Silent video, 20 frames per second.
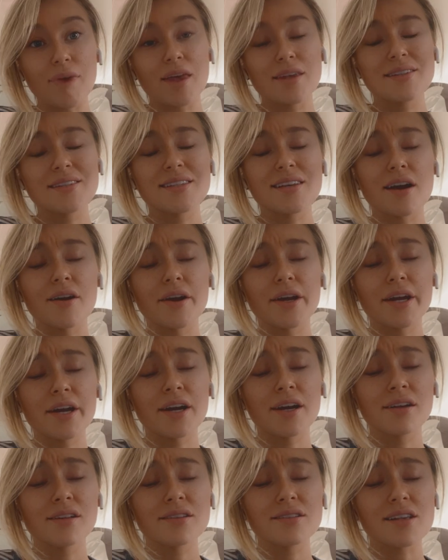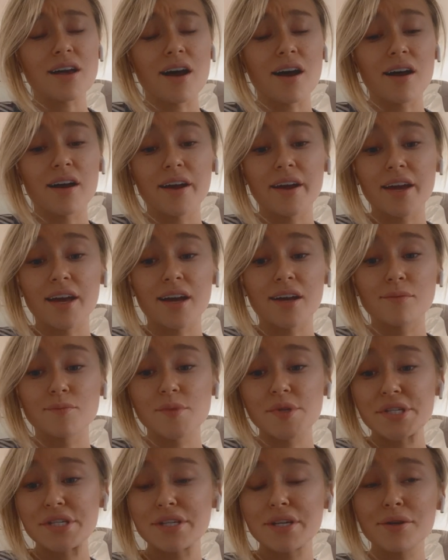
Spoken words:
Sorry, girls. I am so